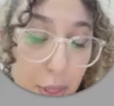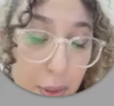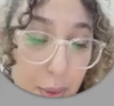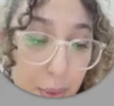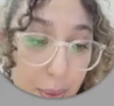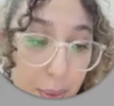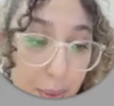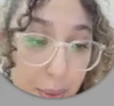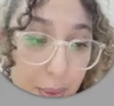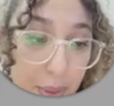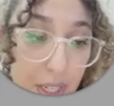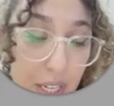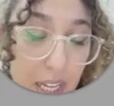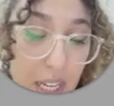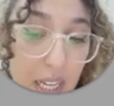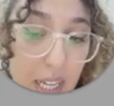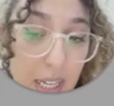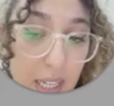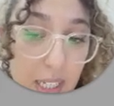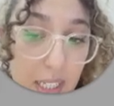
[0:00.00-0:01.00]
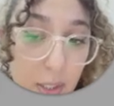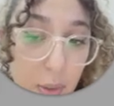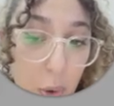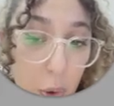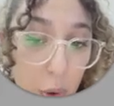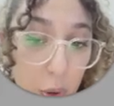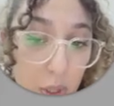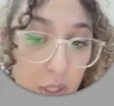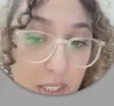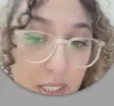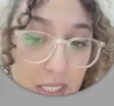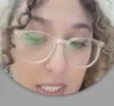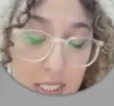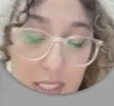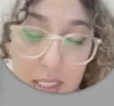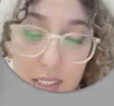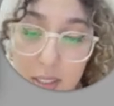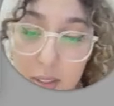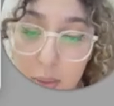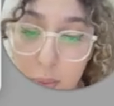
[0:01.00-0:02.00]
through uh, calls
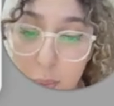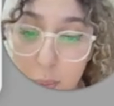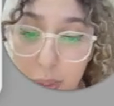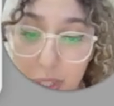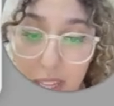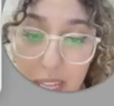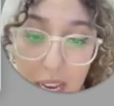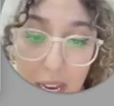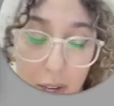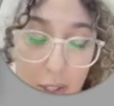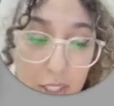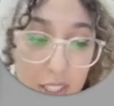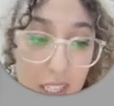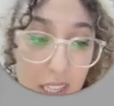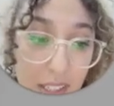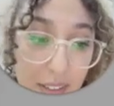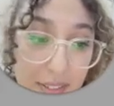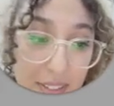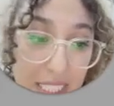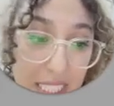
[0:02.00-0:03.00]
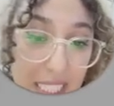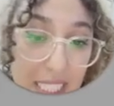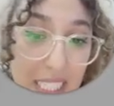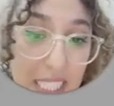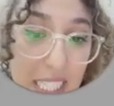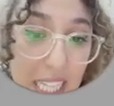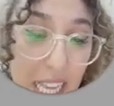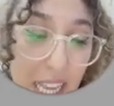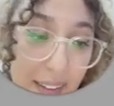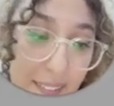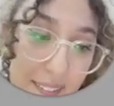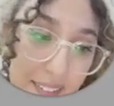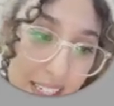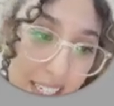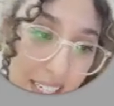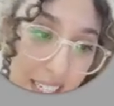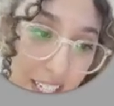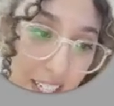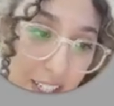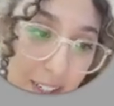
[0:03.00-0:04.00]
without lifting a
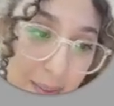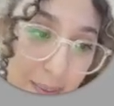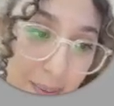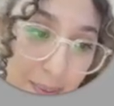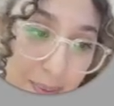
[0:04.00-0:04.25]
finger.